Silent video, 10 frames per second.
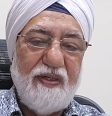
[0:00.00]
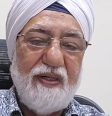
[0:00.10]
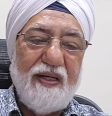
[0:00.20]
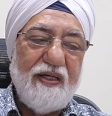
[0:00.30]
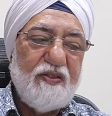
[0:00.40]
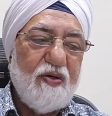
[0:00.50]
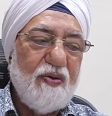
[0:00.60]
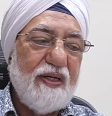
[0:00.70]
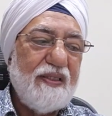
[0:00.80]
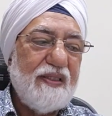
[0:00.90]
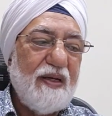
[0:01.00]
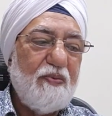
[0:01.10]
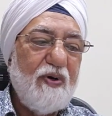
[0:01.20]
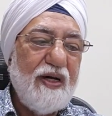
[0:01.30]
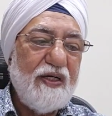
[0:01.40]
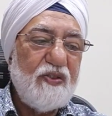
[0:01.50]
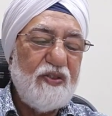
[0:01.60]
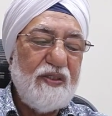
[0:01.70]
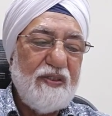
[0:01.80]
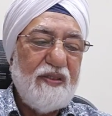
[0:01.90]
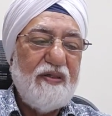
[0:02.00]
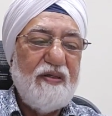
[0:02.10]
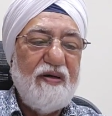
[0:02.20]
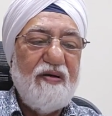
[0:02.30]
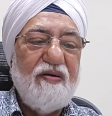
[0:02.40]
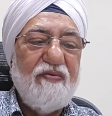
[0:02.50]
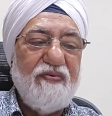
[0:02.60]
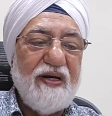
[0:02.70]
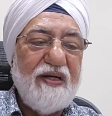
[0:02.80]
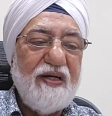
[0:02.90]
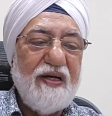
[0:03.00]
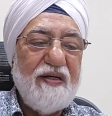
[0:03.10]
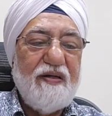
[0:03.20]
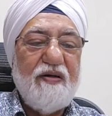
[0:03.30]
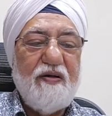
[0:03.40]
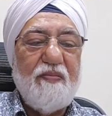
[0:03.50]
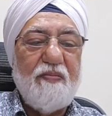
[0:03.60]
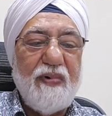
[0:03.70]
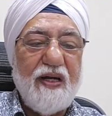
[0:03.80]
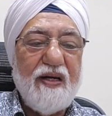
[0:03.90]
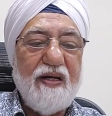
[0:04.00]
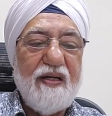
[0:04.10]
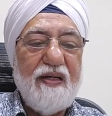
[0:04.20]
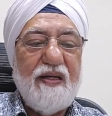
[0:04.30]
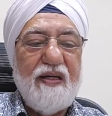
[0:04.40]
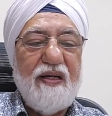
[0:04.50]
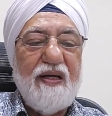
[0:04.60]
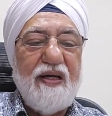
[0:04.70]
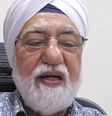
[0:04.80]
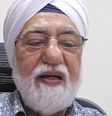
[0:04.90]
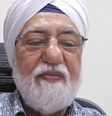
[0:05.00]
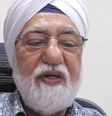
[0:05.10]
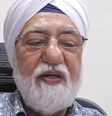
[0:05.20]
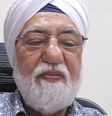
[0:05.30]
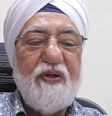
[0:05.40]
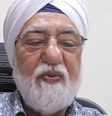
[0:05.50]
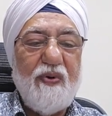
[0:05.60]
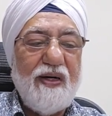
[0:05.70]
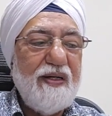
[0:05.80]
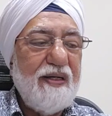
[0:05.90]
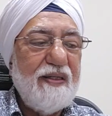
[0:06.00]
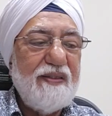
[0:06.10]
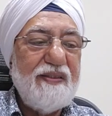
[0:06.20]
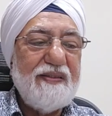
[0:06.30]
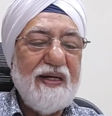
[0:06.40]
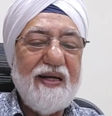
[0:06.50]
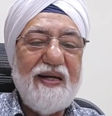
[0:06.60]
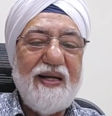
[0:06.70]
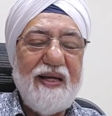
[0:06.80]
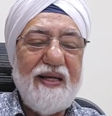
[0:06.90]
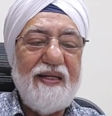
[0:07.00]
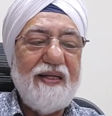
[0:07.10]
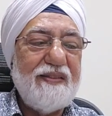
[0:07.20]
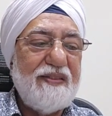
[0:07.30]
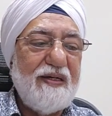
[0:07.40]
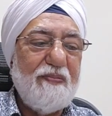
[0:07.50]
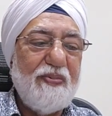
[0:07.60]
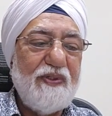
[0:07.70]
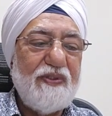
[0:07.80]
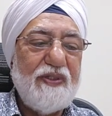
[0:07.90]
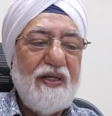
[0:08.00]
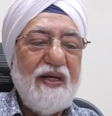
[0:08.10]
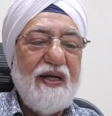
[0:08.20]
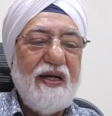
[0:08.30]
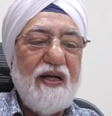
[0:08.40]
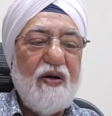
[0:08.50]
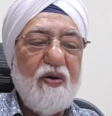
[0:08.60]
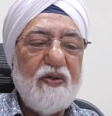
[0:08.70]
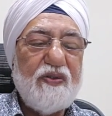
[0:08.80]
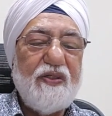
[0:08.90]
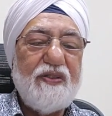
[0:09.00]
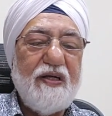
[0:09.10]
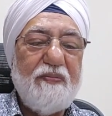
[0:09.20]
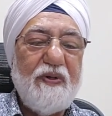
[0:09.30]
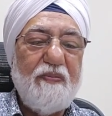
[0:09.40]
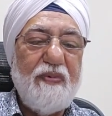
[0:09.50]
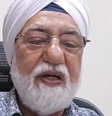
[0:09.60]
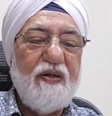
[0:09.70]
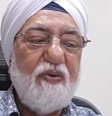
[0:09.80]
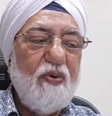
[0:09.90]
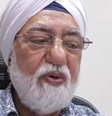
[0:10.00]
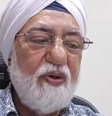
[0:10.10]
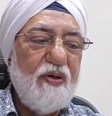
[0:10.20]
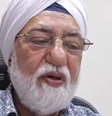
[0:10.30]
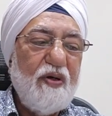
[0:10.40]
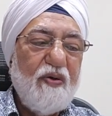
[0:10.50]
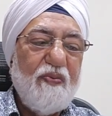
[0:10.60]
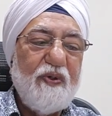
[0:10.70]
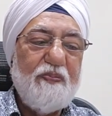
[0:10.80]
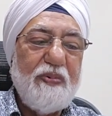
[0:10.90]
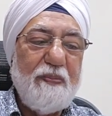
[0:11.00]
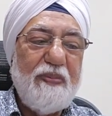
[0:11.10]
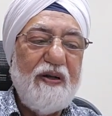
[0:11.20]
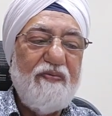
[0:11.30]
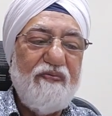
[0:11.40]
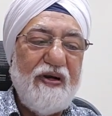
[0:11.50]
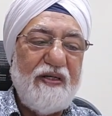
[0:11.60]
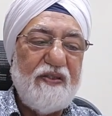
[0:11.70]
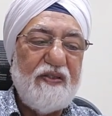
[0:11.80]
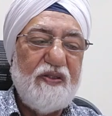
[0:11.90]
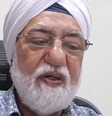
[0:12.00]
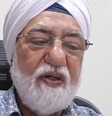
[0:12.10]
Let's look at Tabung Haji, Felda, Mara, MDB1. These are glaring examples, and losses have been made good with public funds,